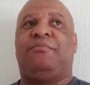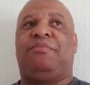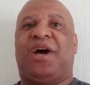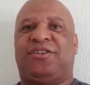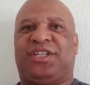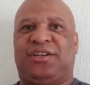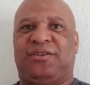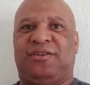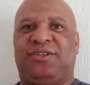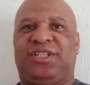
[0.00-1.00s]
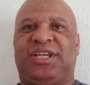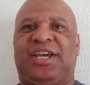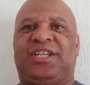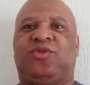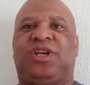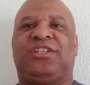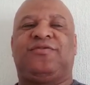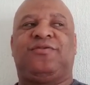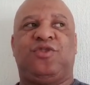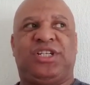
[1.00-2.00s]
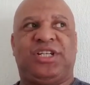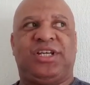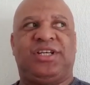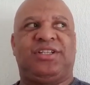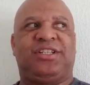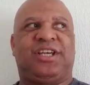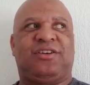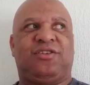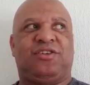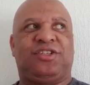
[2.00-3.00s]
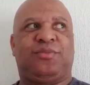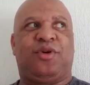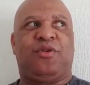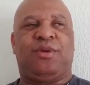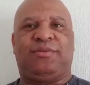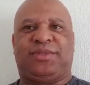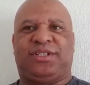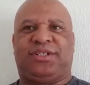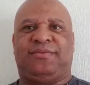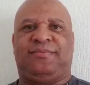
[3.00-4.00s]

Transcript: biotechnology, as well as food technology problems.